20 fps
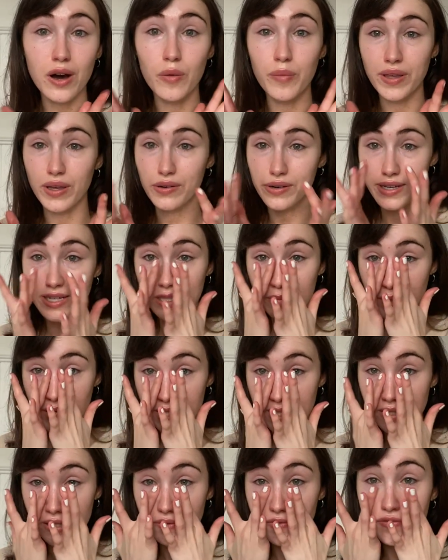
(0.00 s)
I'll be honest, but it
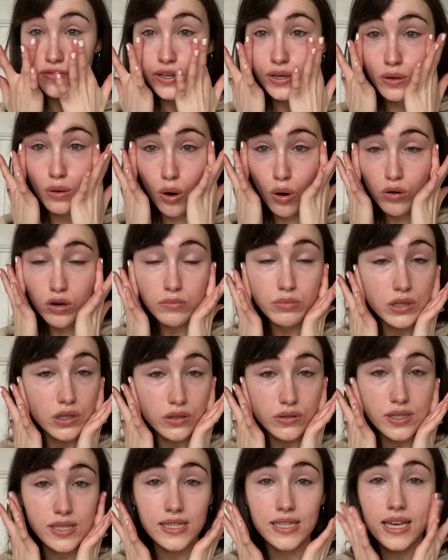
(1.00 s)
doesn't feel horrible
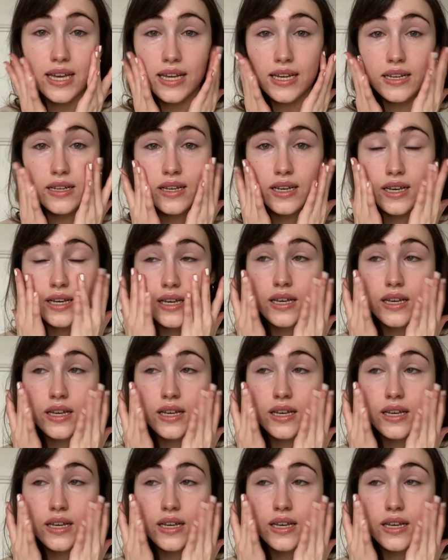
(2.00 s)
on the skin.